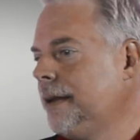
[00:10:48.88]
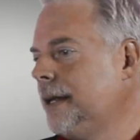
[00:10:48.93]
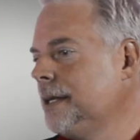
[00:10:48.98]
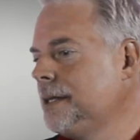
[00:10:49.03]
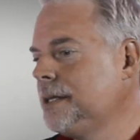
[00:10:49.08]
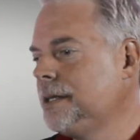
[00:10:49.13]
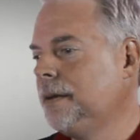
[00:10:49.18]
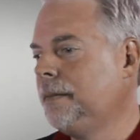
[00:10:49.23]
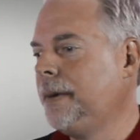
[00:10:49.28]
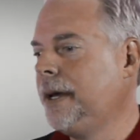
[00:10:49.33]
And
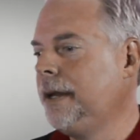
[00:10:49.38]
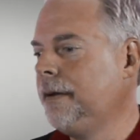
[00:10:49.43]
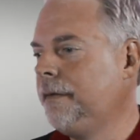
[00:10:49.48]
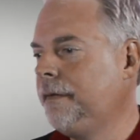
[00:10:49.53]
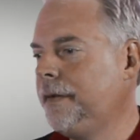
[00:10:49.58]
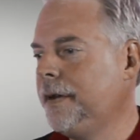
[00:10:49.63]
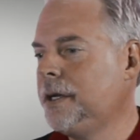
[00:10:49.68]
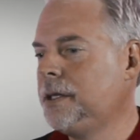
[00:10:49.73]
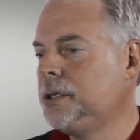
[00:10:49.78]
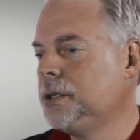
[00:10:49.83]
that's the main
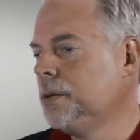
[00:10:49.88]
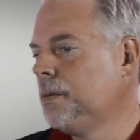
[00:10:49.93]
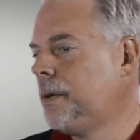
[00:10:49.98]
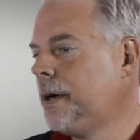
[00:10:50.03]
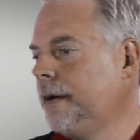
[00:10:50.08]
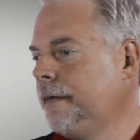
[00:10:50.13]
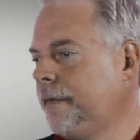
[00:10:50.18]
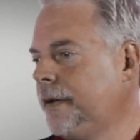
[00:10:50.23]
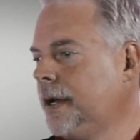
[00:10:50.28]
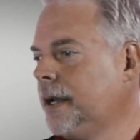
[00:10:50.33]
feature
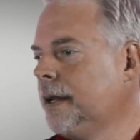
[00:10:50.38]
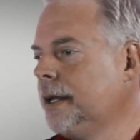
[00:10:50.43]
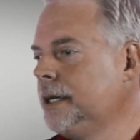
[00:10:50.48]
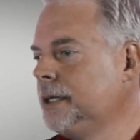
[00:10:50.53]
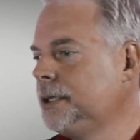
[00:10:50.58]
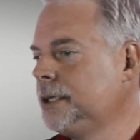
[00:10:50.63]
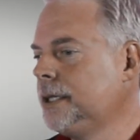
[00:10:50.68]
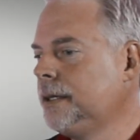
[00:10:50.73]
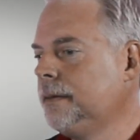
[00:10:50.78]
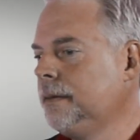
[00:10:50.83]
why
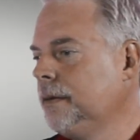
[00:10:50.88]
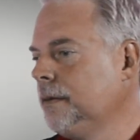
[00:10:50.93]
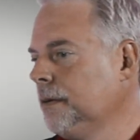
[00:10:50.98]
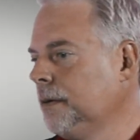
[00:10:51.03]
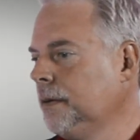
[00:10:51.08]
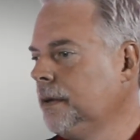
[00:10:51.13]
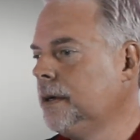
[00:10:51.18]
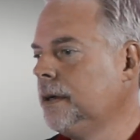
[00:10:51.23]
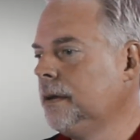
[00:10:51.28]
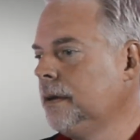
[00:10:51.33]
ventilation
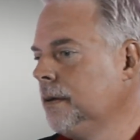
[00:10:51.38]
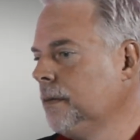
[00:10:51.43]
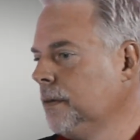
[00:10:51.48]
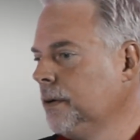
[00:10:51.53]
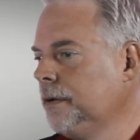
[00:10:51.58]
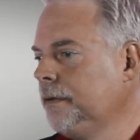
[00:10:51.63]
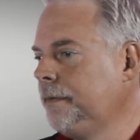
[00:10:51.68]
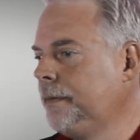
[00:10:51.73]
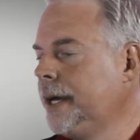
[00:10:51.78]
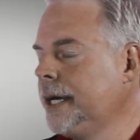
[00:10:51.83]
through the
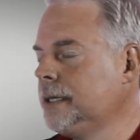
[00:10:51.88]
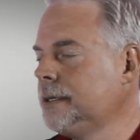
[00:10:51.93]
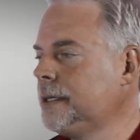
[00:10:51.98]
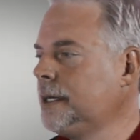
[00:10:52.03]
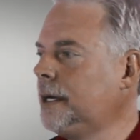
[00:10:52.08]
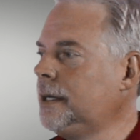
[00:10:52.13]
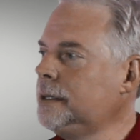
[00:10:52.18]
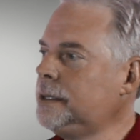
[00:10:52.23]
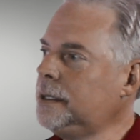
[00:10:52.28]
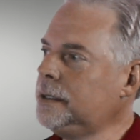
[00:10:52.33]
roof makes
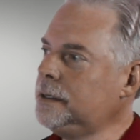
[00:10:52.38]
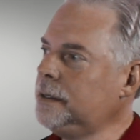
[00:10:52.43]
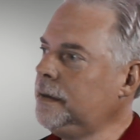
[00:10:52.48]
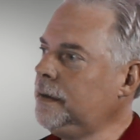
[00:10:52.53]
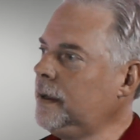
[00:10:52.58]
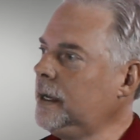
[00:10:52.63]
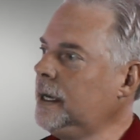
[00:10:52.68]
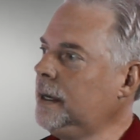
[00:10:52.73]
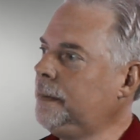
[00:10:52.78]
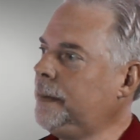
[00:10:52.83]
sense. As you
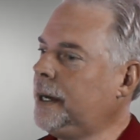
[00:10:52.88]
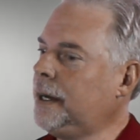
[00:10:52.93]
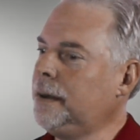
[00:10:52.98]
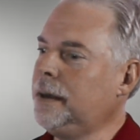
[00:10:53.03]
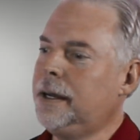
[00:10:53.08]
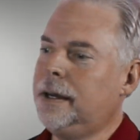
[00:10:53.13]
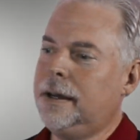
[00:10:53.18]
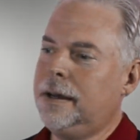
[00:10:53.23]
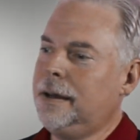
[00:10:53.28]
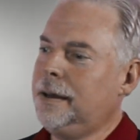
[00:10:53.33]
think
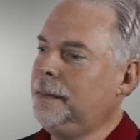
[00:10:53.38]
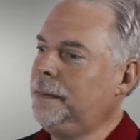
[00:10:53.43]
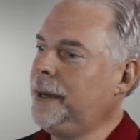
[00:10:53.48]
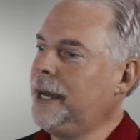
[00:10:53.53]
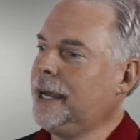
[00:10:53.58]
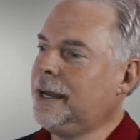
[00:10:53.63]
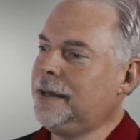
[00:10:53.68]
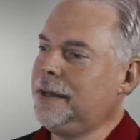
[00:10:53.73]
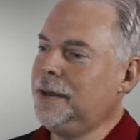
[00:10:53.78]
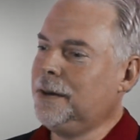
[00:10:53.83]
about
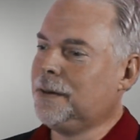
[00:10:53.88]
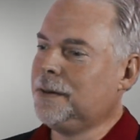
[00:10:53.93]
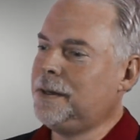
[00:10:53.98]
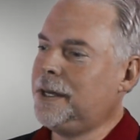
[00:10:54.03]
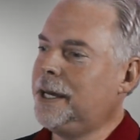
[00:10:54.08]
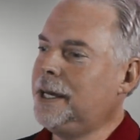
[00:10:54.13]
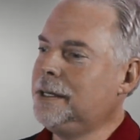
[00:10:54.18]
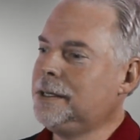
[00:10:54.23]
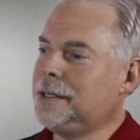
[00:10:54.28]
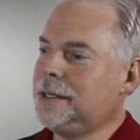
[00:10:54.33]
back in the old
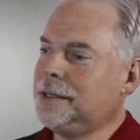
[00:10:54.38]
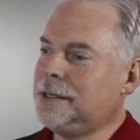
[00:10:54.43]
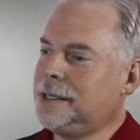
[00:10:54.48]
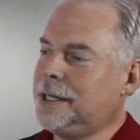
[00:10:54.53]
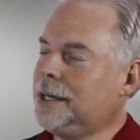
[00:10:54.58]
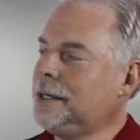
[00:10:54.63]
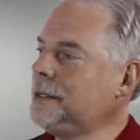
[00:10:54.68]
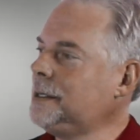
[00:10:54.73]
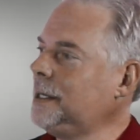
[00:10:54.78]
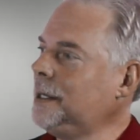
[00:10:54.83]
days in
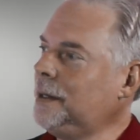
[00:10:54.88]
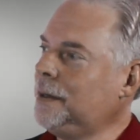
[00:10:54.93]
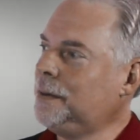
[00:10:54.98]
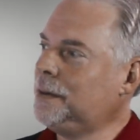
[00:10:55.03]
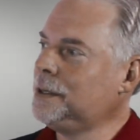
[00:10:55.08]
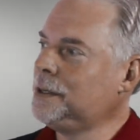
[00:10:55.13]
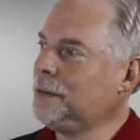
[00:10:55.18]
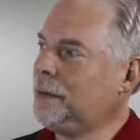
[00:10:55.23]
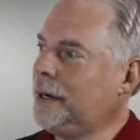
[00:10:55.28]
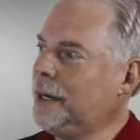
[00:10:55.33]
South St.
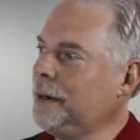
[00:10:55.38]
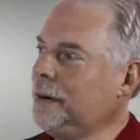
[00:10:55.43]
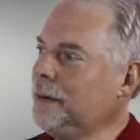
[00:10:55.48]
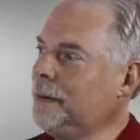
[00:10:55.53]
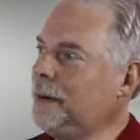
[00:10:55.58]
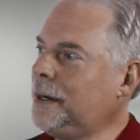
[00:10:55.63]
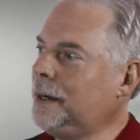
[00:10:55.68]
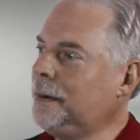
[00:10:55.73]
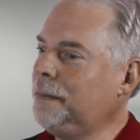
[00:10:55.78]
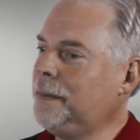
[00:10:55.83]
Louis where I
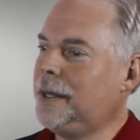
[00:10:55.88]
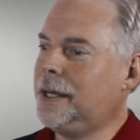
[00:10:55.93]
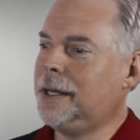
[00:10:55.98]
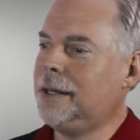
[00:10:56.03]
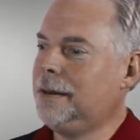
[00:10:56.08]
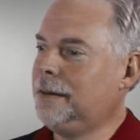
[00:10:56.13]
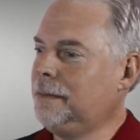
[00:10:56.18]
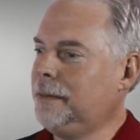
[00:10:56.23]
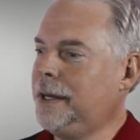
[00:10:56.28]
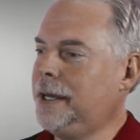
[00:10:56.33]
grew up,
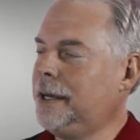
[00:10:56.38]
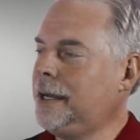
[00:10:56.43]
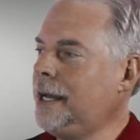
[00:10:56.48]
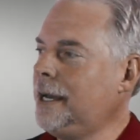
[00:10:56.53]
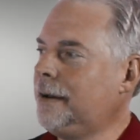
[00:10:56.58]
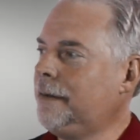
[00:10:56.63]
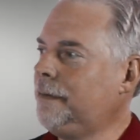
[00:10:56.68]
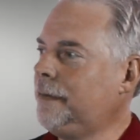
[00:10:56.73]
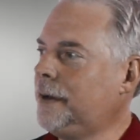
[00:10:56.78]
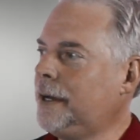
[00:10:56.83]
that we didn't
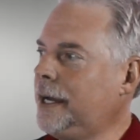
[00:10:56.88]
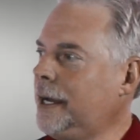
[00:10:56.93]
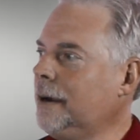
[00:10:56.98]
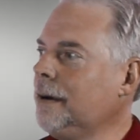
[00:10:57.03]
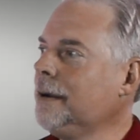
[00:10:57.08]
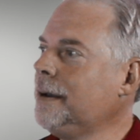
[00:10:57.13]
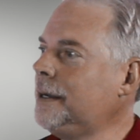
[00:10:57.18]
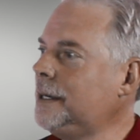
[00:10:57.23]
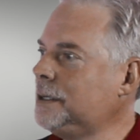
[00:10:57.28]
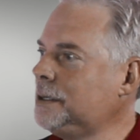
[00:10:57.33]
have
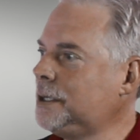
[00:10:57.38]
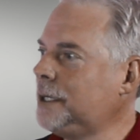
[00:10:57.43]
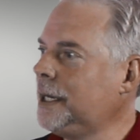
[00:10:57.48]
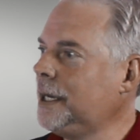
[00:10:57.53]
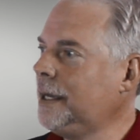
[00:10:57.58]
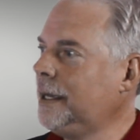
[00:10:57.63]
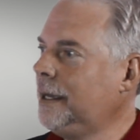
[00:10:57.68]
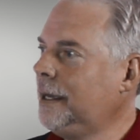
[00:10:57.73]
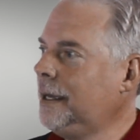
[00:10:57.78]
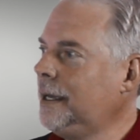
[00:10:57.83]
air
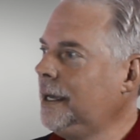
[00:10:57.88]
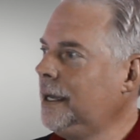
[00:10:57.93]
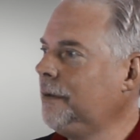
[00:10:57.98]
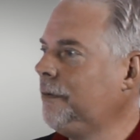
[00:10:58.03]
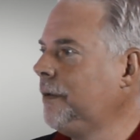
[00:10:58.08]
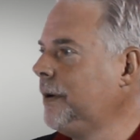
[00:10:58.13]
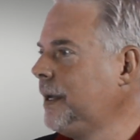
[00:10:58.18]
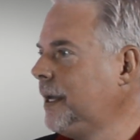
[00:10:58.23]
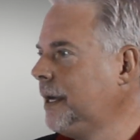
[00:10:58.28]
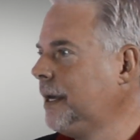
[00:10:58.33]
conditioning.
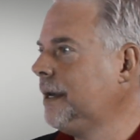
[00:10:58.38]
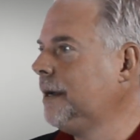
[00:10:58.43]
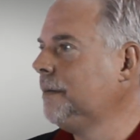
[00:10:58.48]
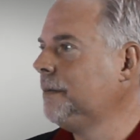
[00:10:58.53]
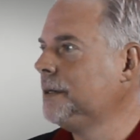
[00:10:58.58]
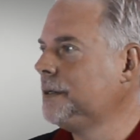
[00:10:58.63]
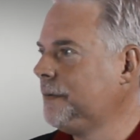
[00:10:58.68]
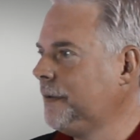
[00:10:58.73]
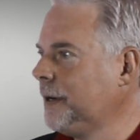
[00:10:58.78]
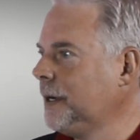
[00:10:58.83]
If we did, it
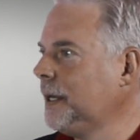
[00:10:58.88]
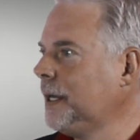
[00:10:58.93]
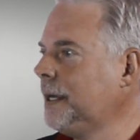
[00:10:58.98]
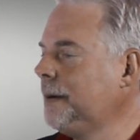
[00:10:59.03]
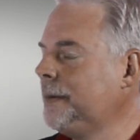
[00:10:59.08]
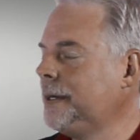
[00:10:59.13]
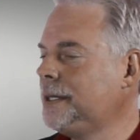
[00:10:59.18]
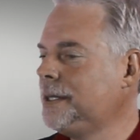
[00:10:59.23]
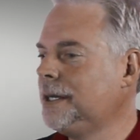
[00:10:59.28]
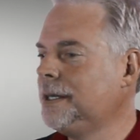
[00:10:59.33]
was very
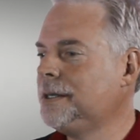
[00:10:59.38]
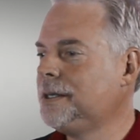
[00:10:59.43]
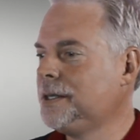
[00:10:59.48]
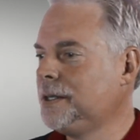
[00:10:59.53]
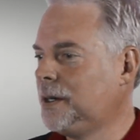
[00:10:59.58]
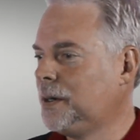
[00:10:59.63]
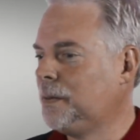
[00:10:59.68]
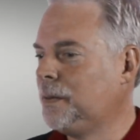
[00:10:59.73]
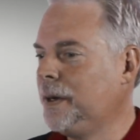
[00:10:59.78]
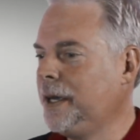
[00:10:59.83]
limited.
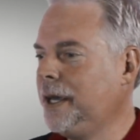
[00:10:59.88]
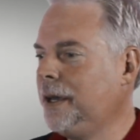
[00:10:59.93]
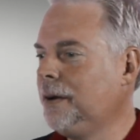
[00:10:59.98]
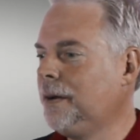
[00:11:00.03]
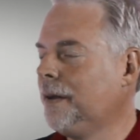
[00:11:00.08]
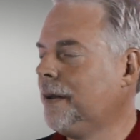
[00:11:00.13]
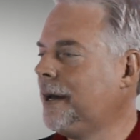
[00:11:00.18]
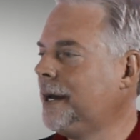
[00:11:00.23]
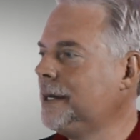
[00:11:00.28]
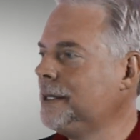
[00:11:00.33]
So we
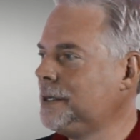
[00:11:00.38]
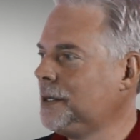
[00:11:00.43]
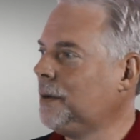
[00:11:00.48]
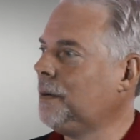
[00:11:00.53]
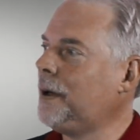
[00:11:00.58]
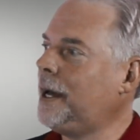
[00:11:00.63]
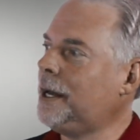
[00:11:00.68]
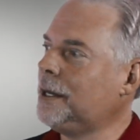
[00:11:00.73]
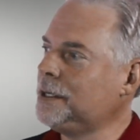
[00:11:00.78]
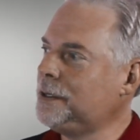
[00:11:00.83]
utilized
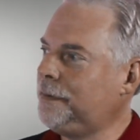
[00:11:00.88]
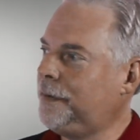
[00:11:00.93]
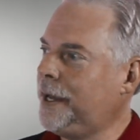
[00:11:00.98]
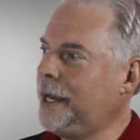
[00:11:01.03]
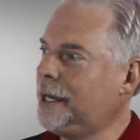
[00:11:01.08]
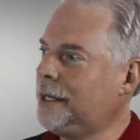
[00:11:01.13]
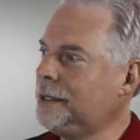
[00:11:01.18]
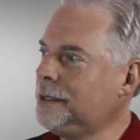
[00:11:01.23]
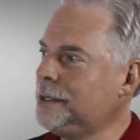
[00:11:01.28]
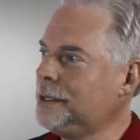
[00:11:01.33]
whole house
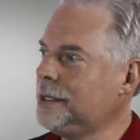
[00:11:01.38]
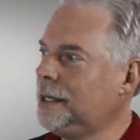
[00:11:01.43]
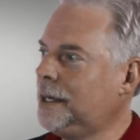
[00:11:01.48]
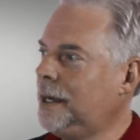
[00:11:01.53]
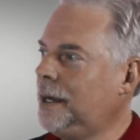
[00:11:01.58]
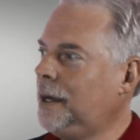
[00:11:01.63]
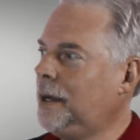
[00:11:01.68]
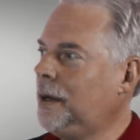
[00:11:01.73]
fans.